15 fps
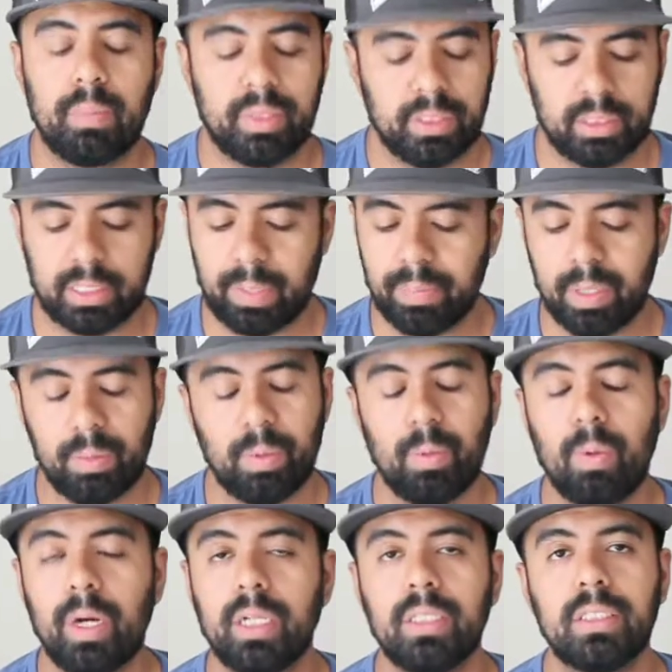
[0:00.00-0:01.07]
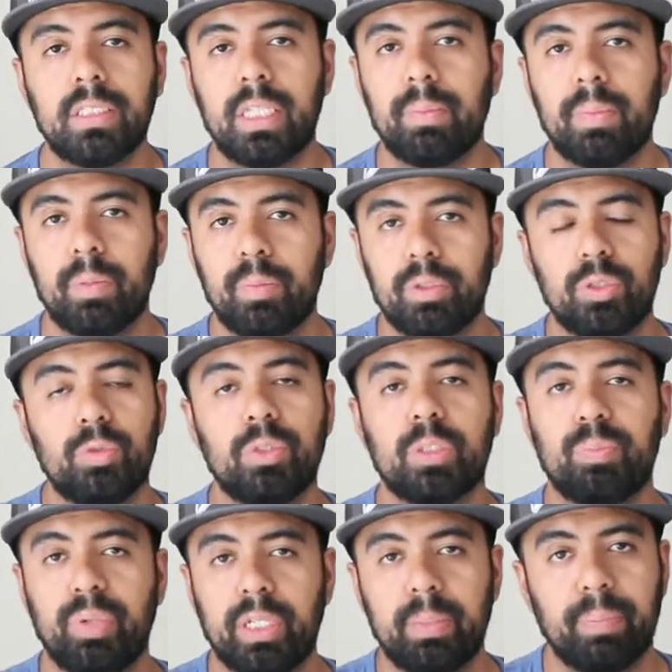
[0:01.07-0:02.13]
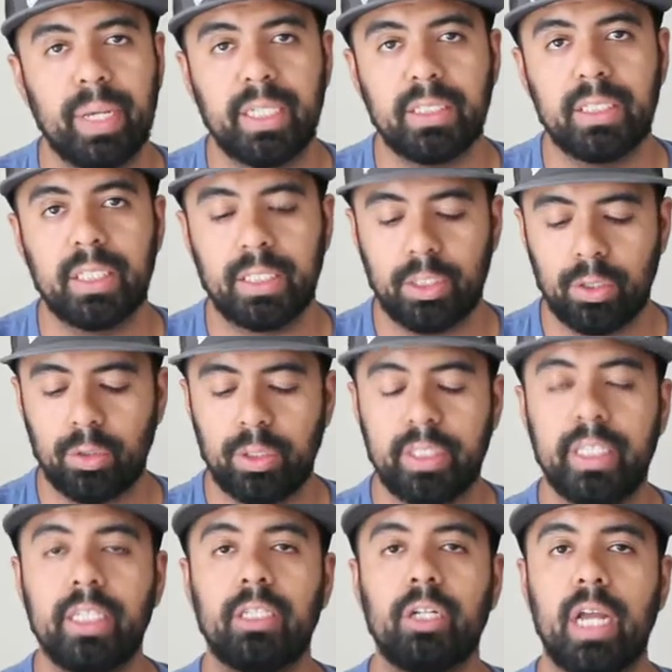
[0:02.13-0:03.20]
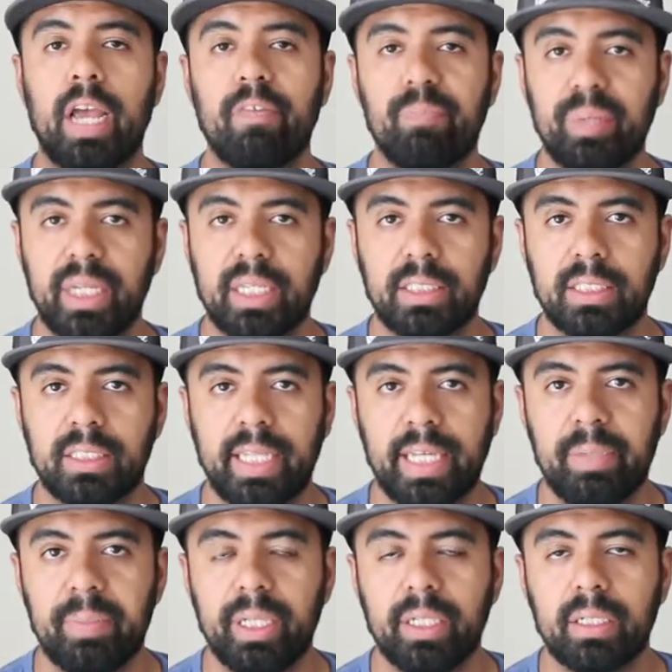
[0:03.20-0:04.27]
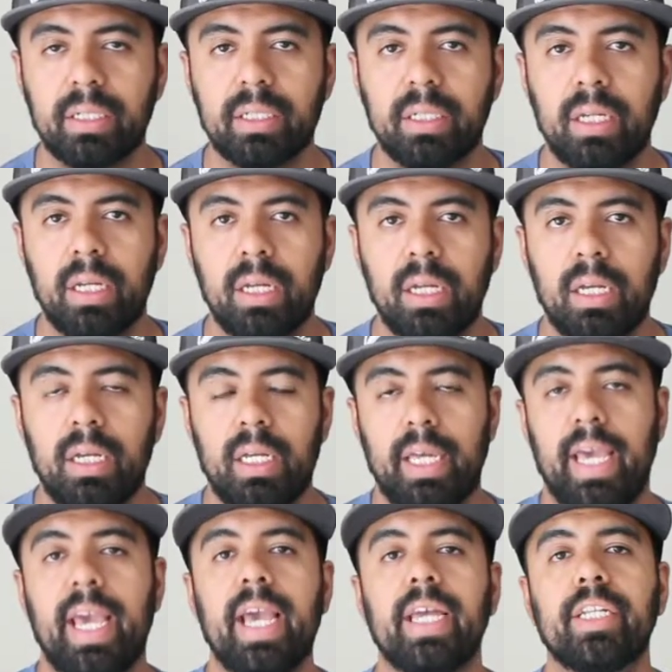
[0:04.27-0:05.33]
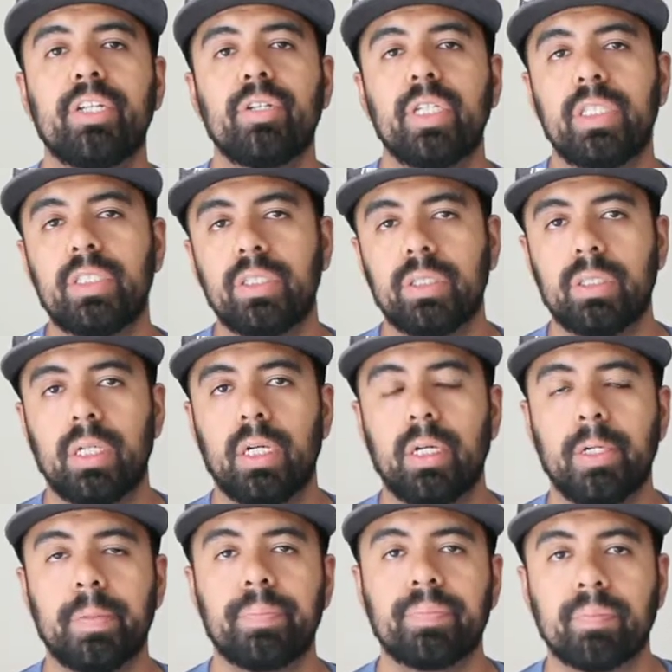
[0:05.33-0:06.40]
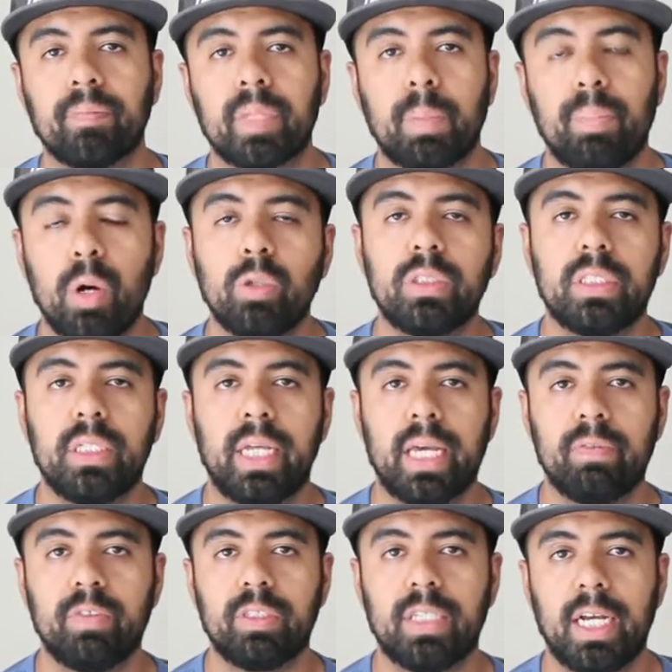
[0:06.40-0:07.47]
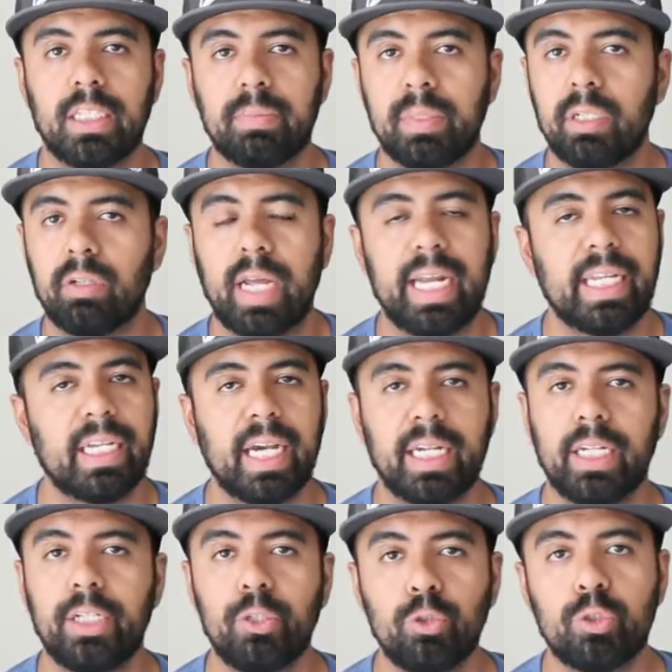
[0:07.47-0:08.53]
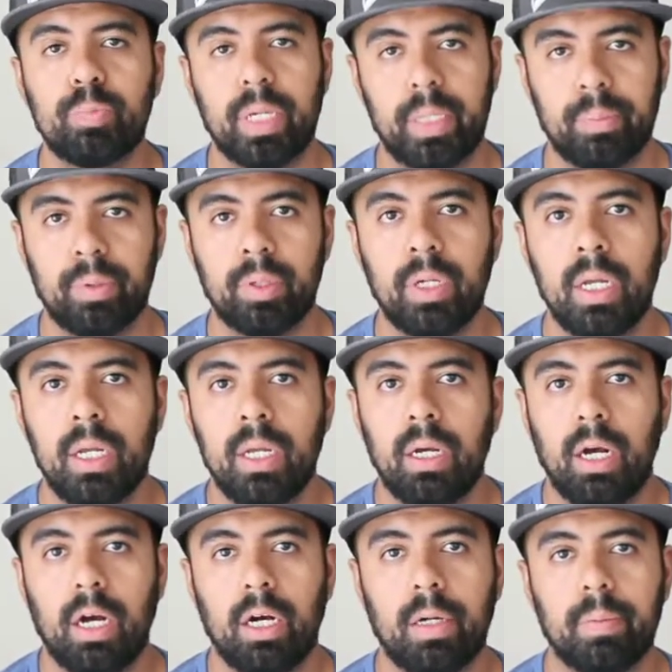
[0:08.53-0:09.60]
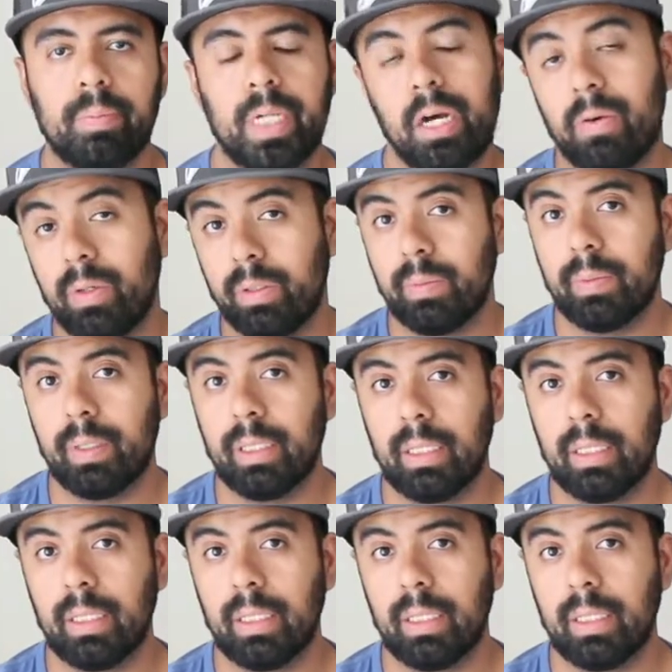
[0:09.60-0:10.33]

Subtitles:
I mean, step number 1, step number 2 is pretty basic. You know, you need your FBN statement, and you need to post an advertisement on any kind of newspaper. Now,